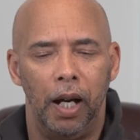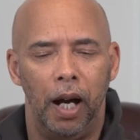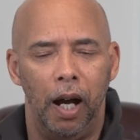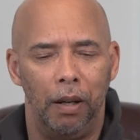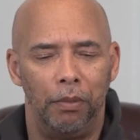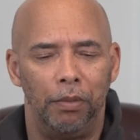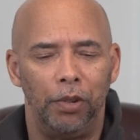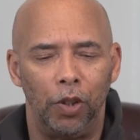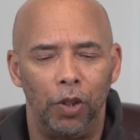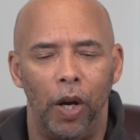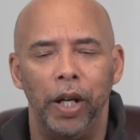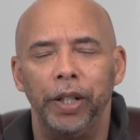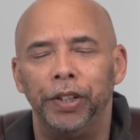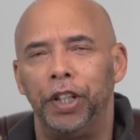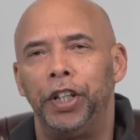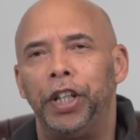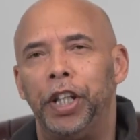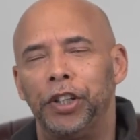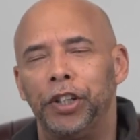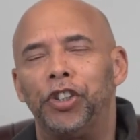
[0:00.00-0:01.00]
I'm going
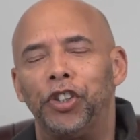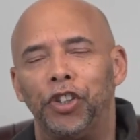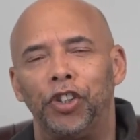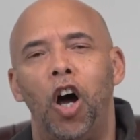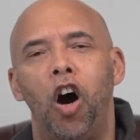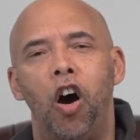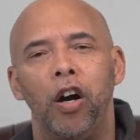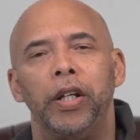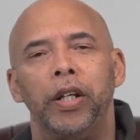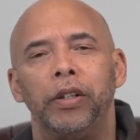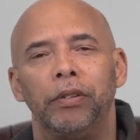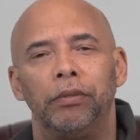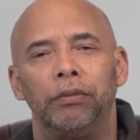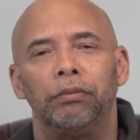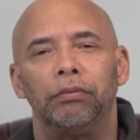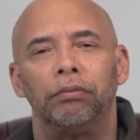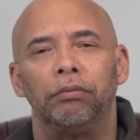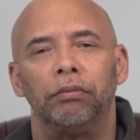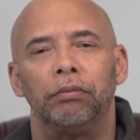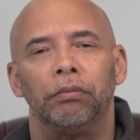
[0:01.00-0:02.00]
to get started.
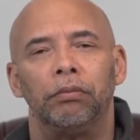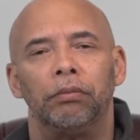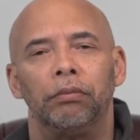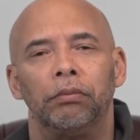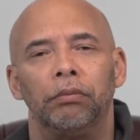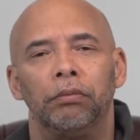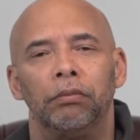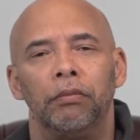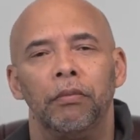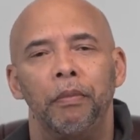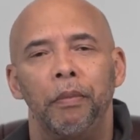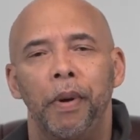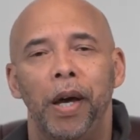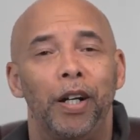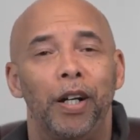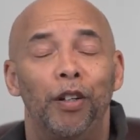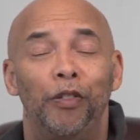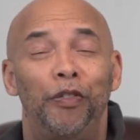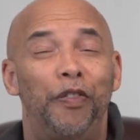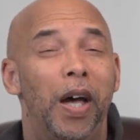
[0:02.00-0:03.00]

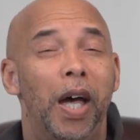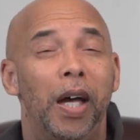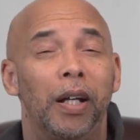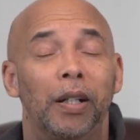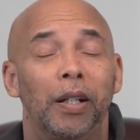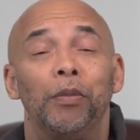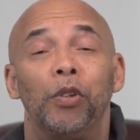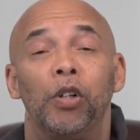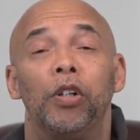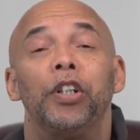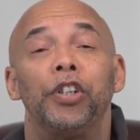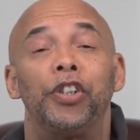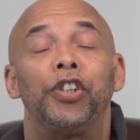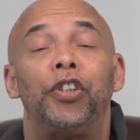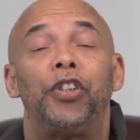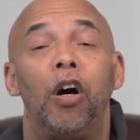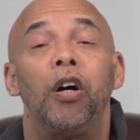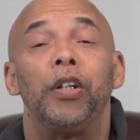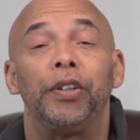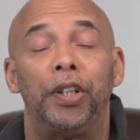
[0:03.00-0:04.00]
Matter of fact, I'm going to
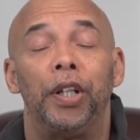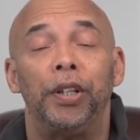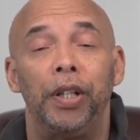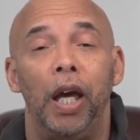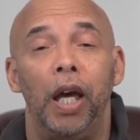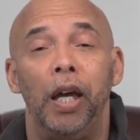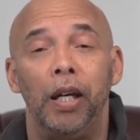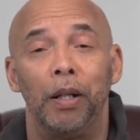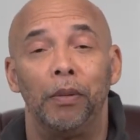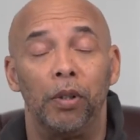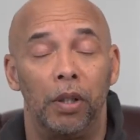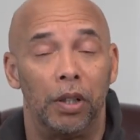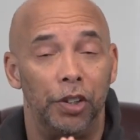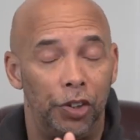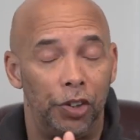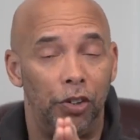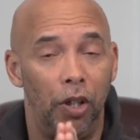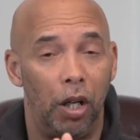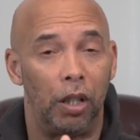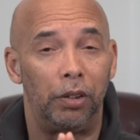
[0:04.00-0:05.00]
start today. I'm going to
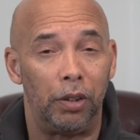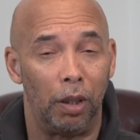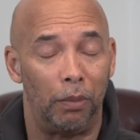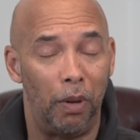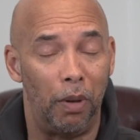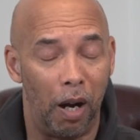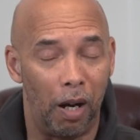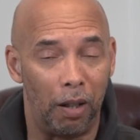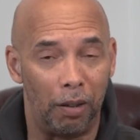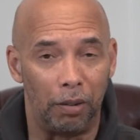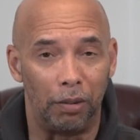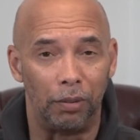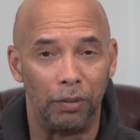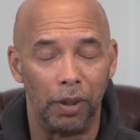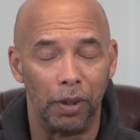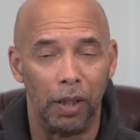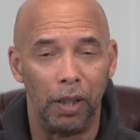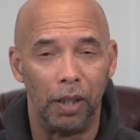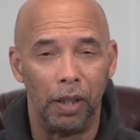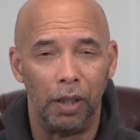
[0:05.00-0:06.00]
start tomorrow.
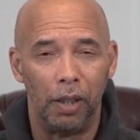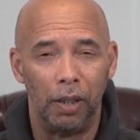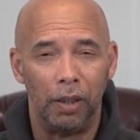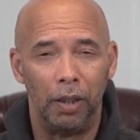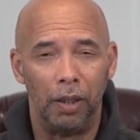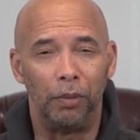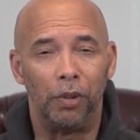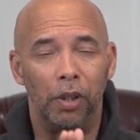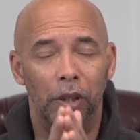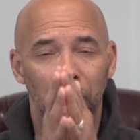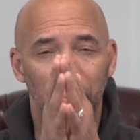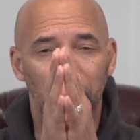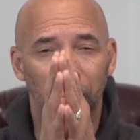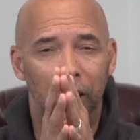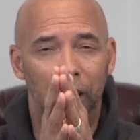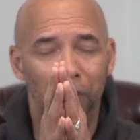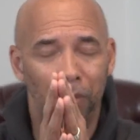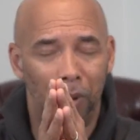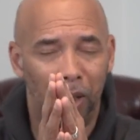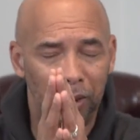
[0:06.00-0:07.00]
I'm going to
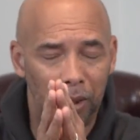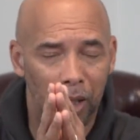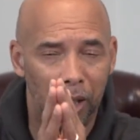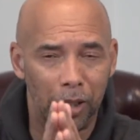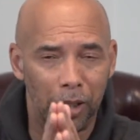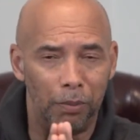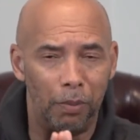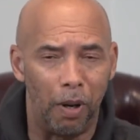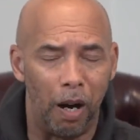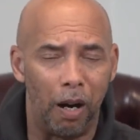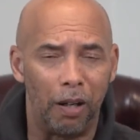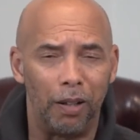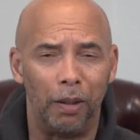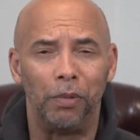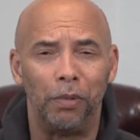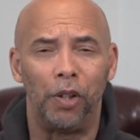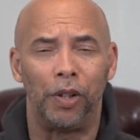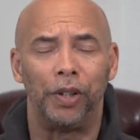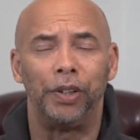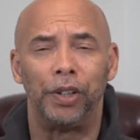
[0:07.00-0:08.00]
look at my day tomorrow.
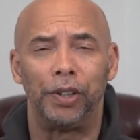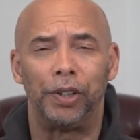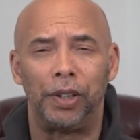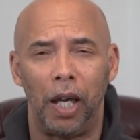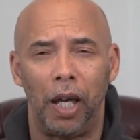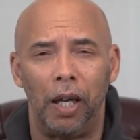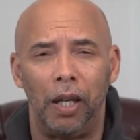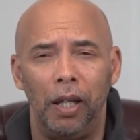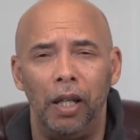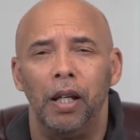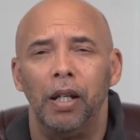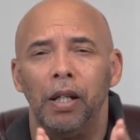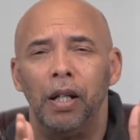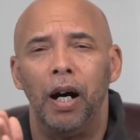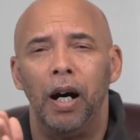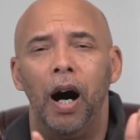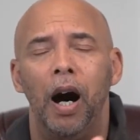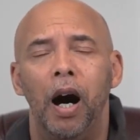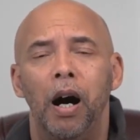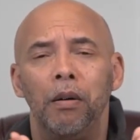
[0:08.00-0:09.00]
I'm going to say,
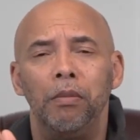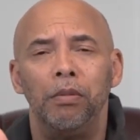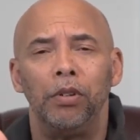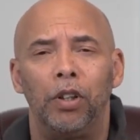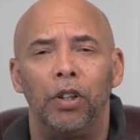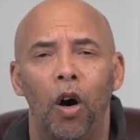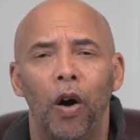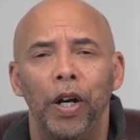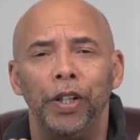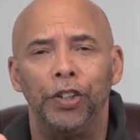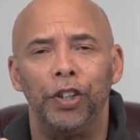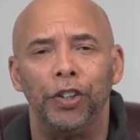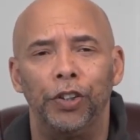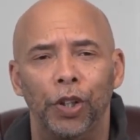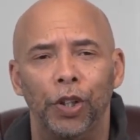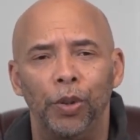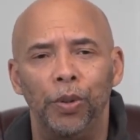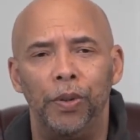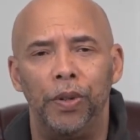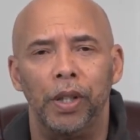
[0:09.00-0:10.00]
I'm going to
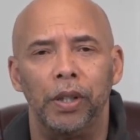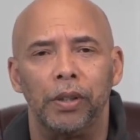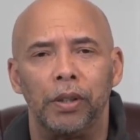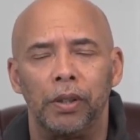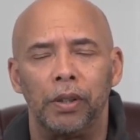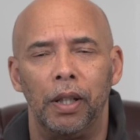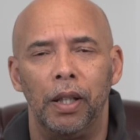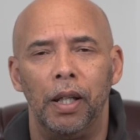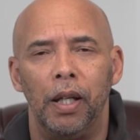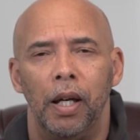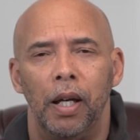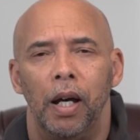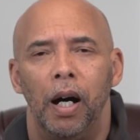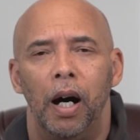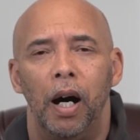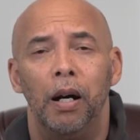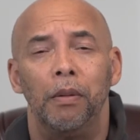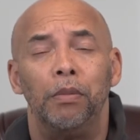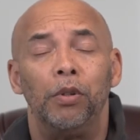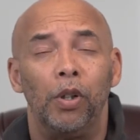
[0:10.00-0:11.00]
do this.
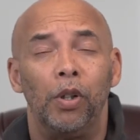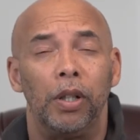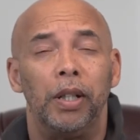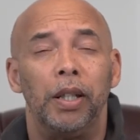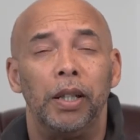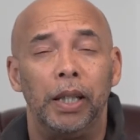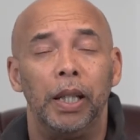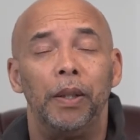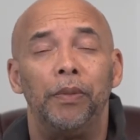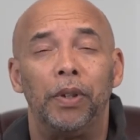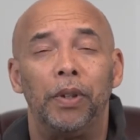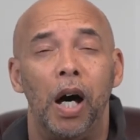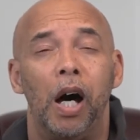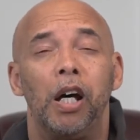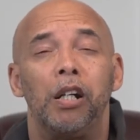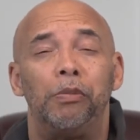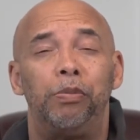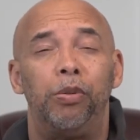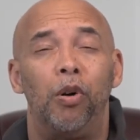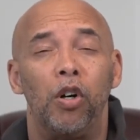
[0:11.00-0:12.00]
I'm going to give
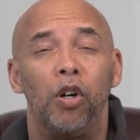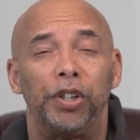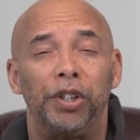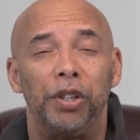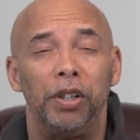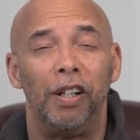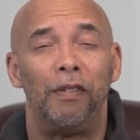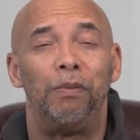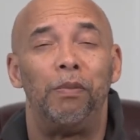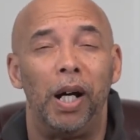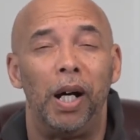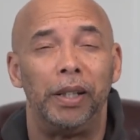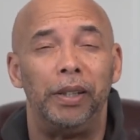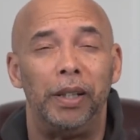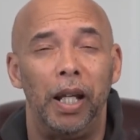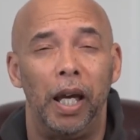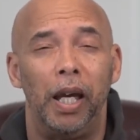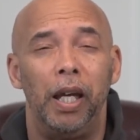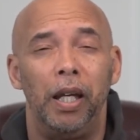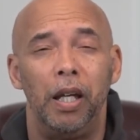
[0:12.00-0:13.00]
God a portion of my
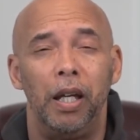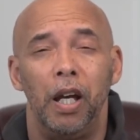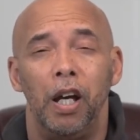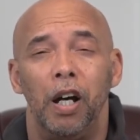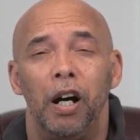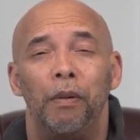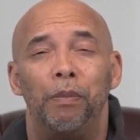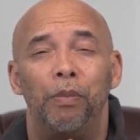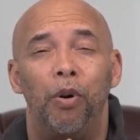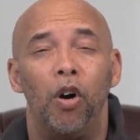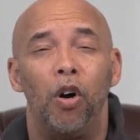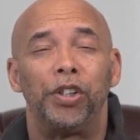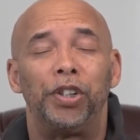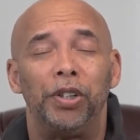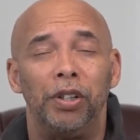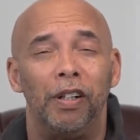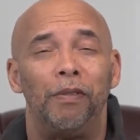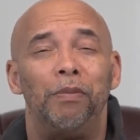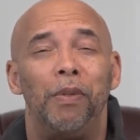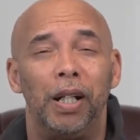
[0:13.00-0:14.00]
day, a
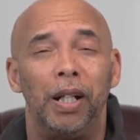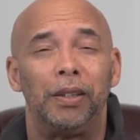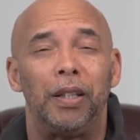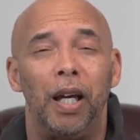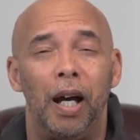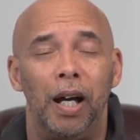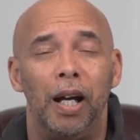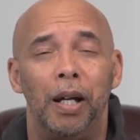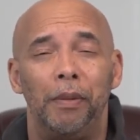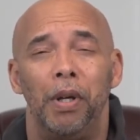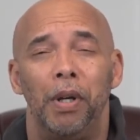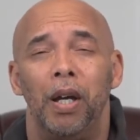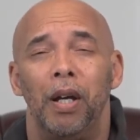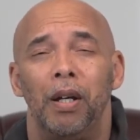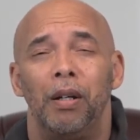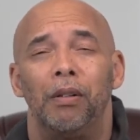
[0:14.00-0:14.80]
portion of my time